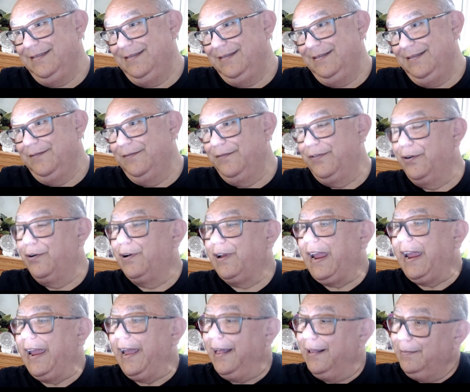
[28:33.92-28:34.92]
for
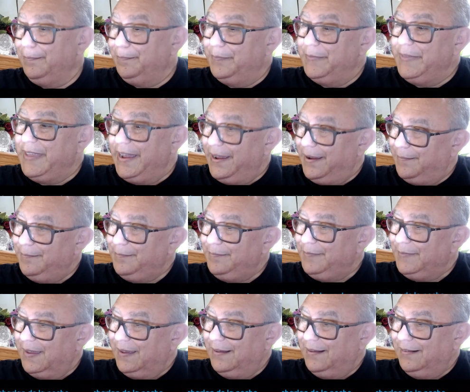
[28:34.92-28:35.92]
help them,
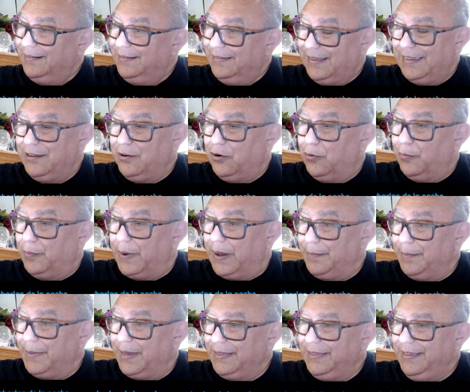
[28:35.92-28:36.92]
like
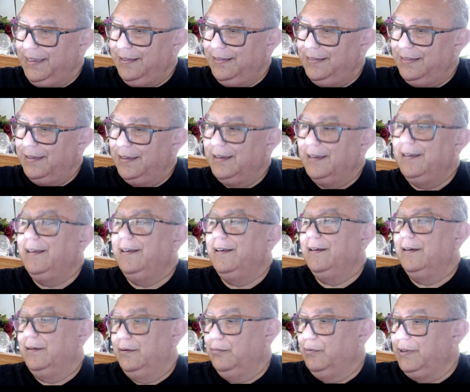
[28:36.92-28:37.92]
Obama did,
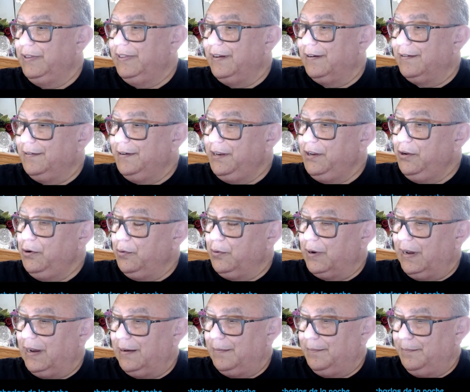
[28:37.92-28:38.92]
with their
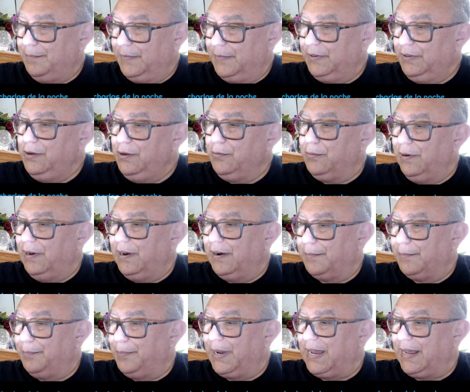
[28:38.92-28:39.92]
nuclear
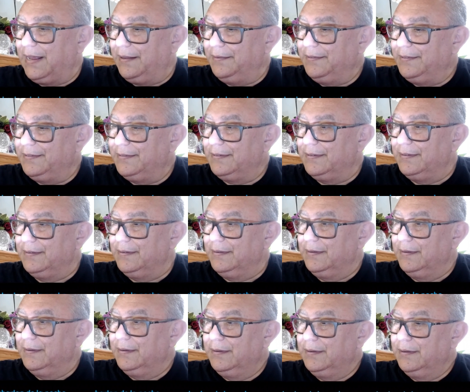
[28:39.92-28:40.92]
plans.
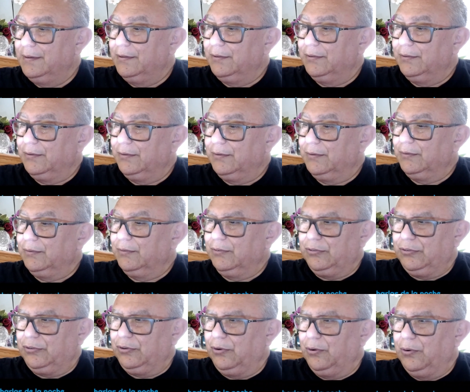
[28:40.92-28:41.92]

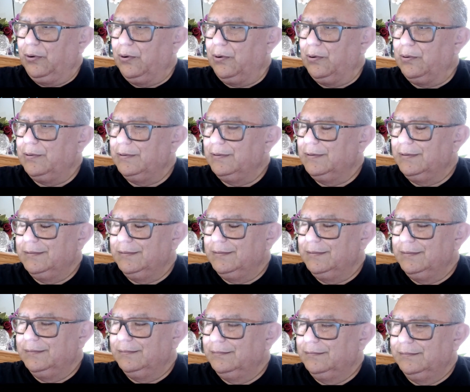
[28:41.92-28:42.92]
So
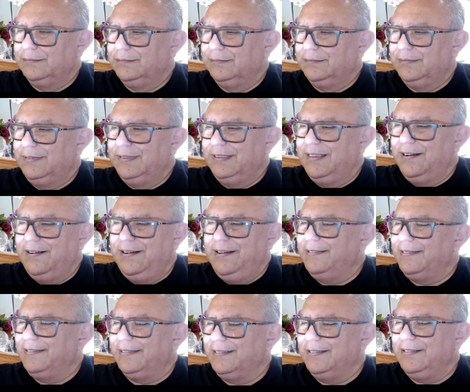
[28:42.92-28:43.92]
there
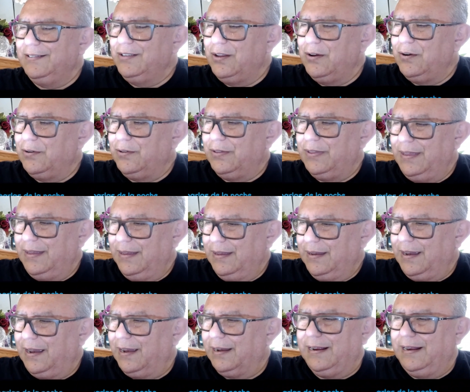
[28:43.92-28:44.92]
is not
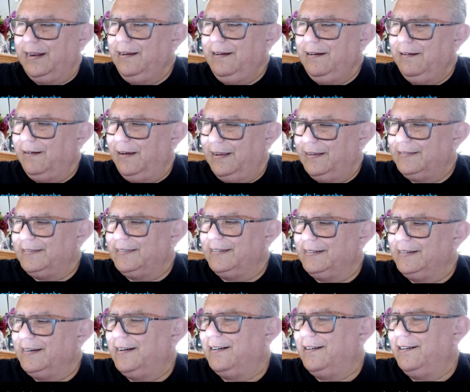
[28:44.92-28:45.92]
a clear
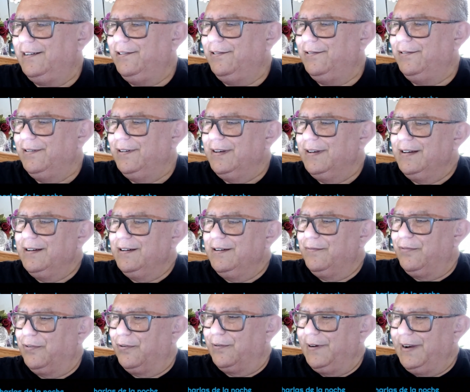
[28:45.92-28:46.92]
scenario
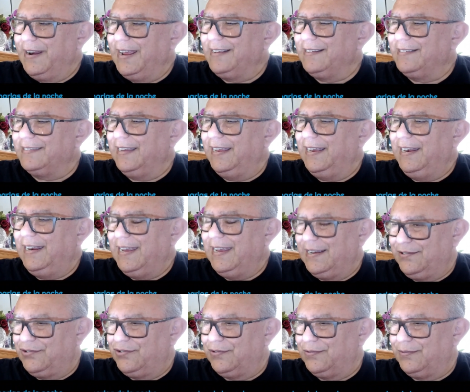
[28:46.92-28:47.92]
for next
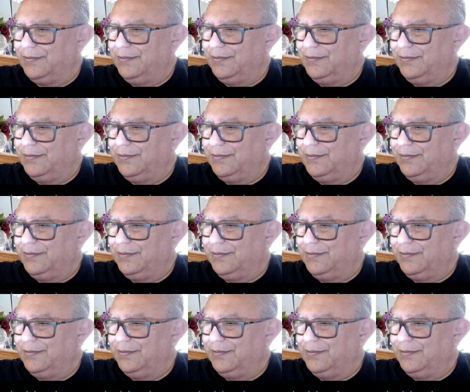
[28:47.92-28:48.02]
election.